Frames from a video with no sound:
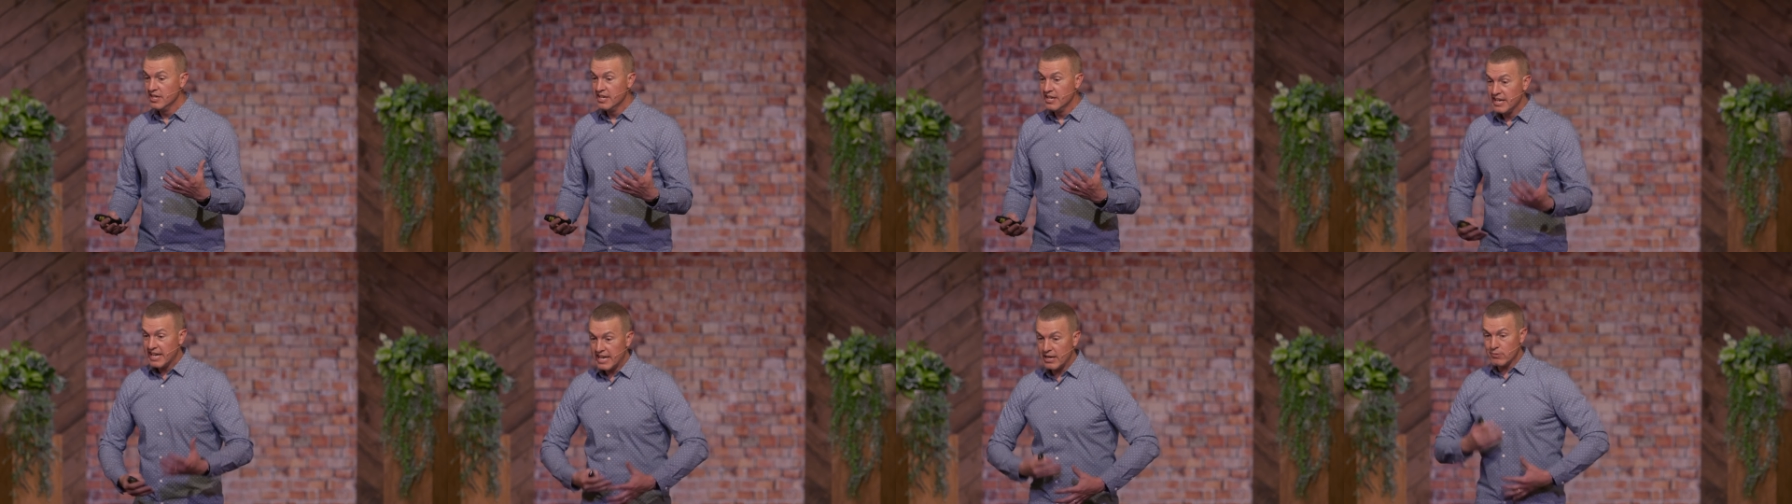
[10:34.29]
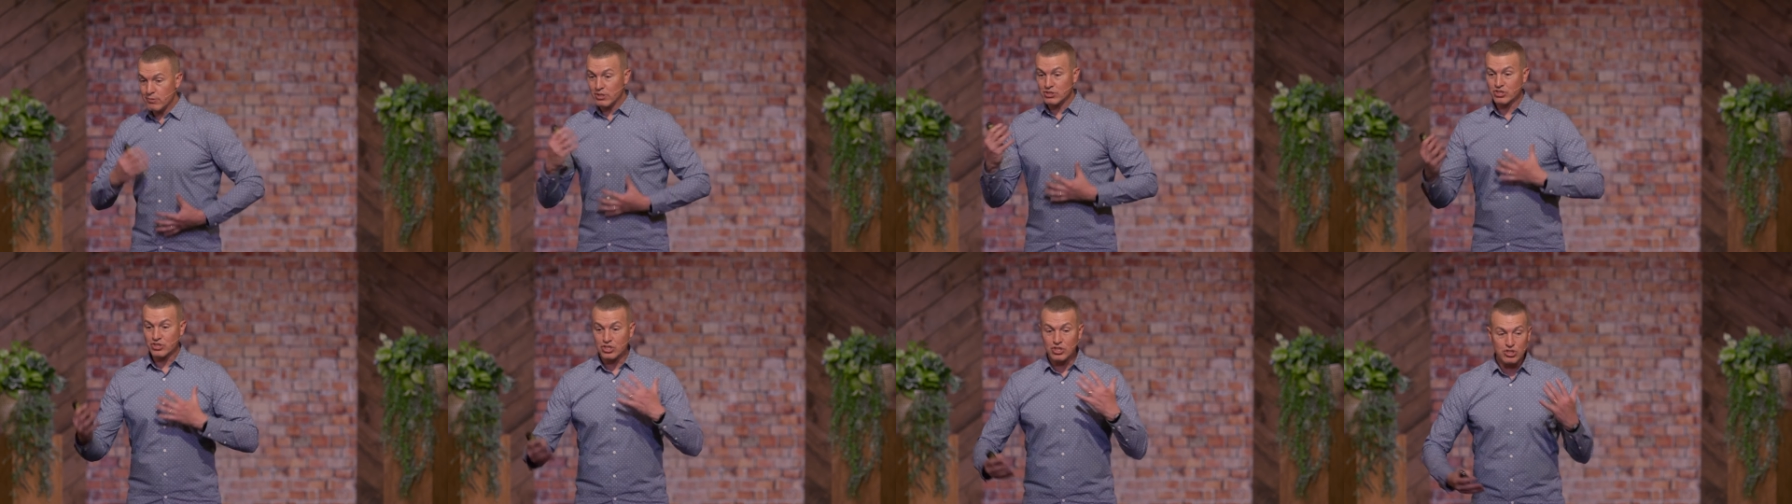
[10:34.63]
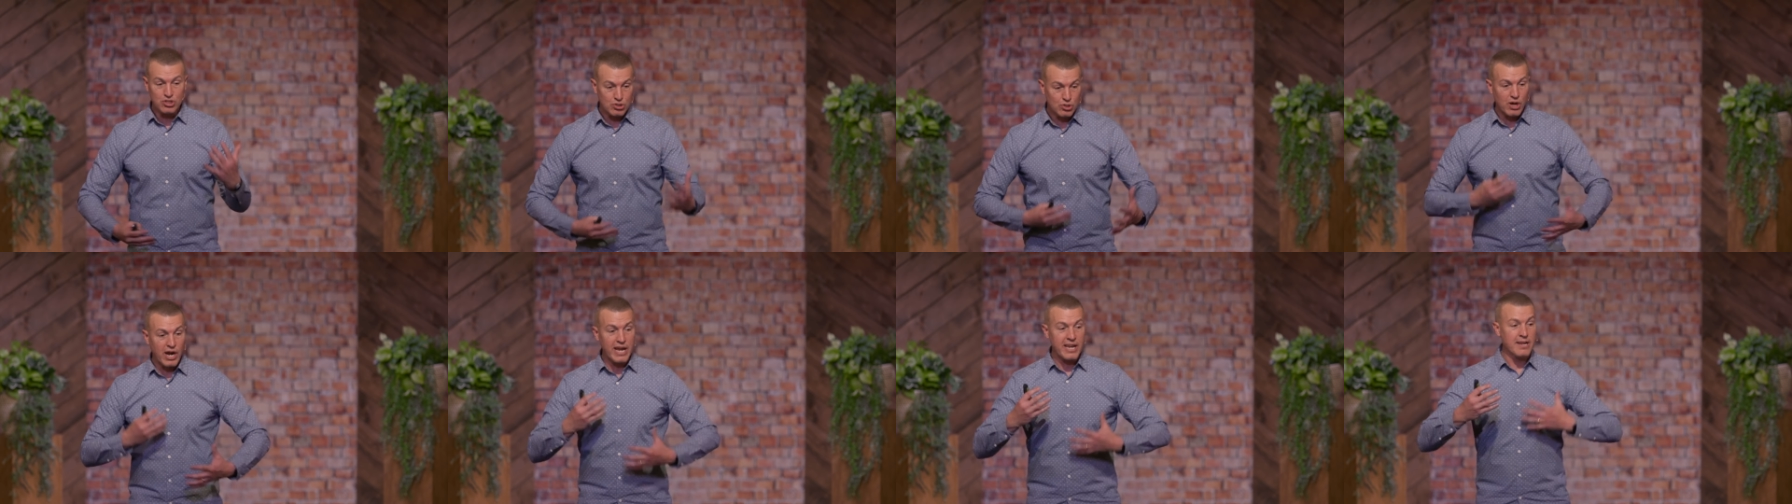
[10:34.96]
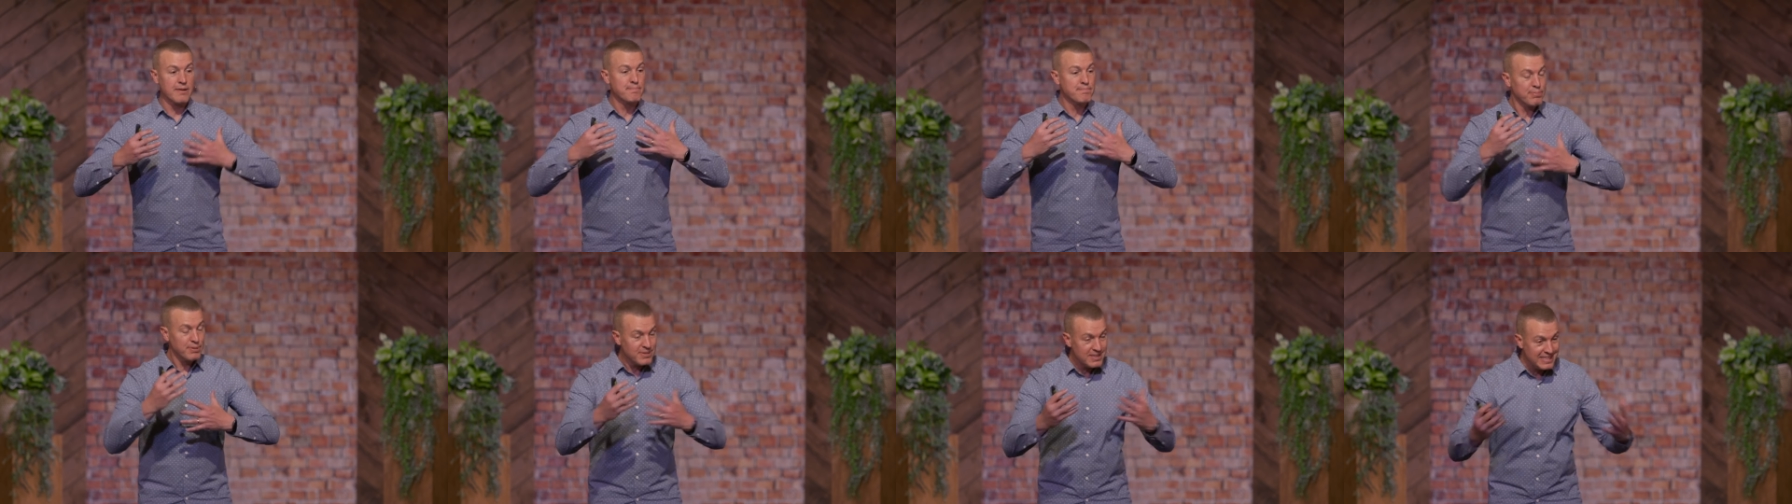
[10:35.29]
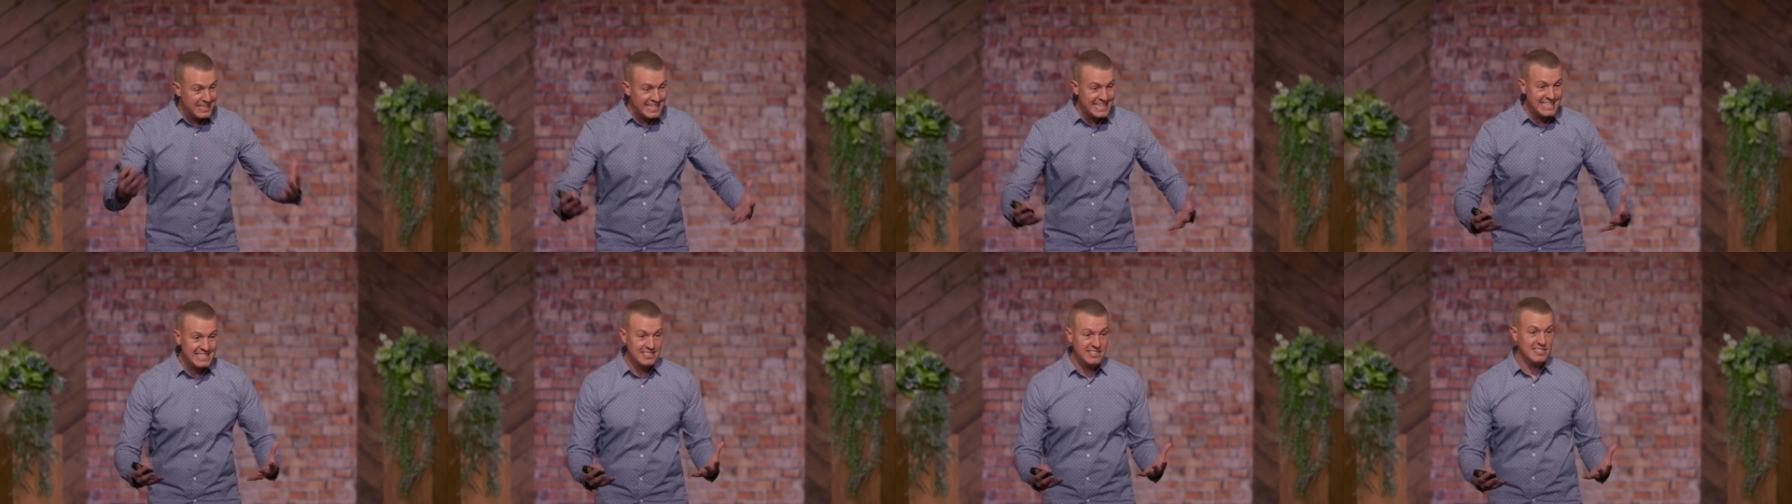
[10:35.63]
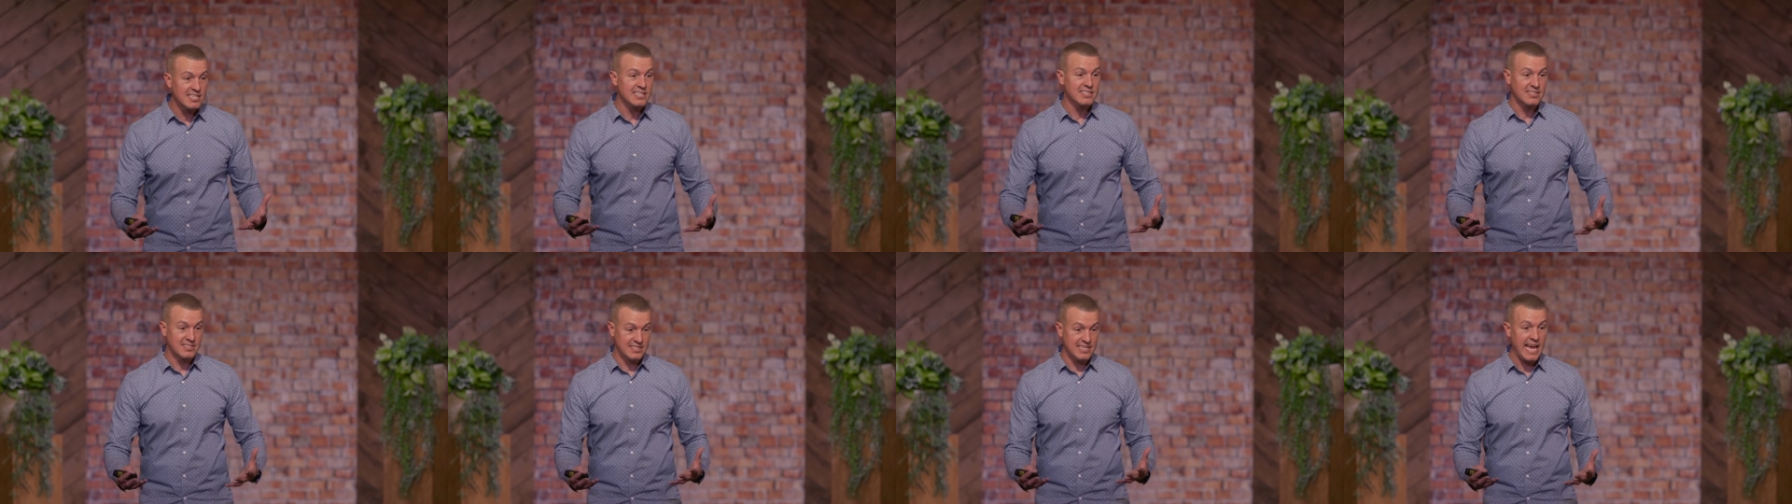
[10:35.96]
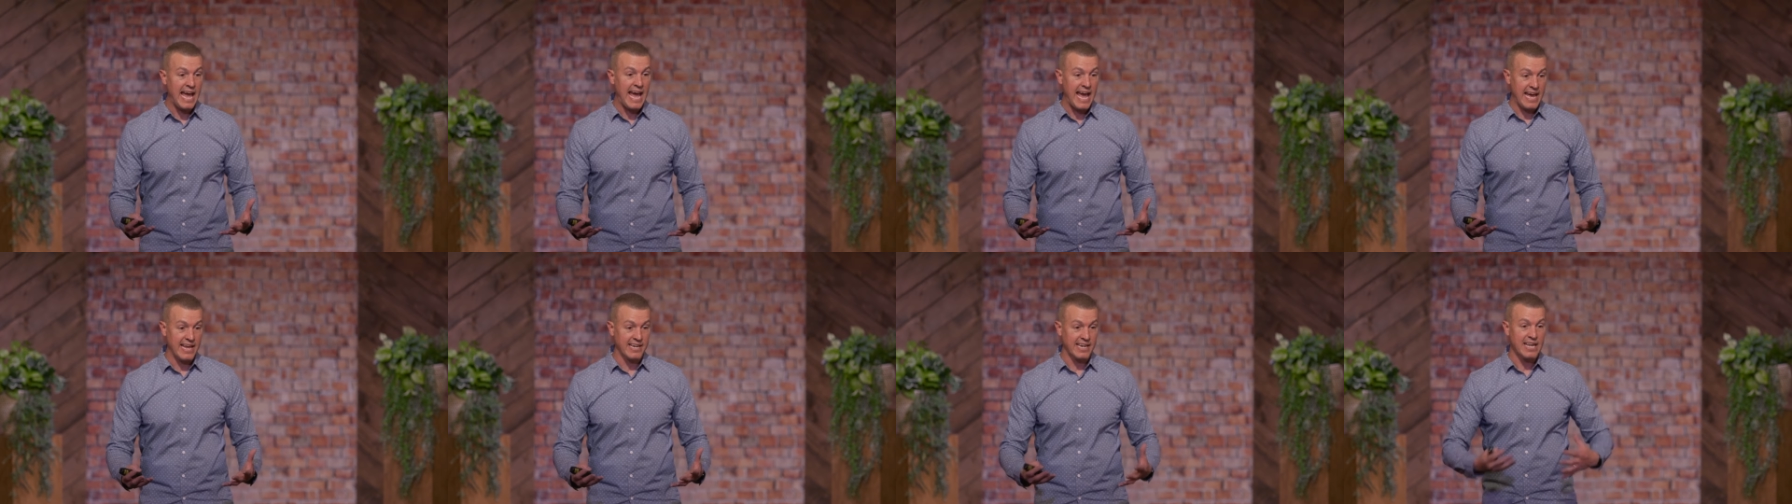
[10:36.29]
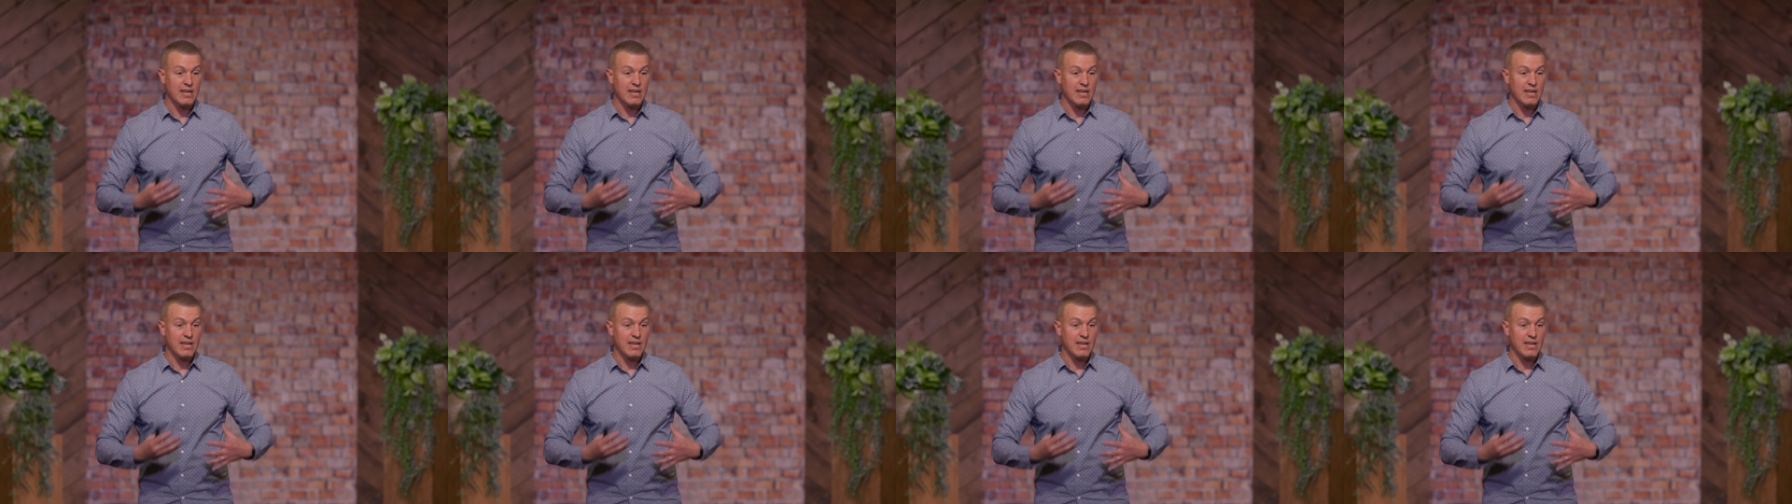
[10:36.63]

He wants to try and please his dad.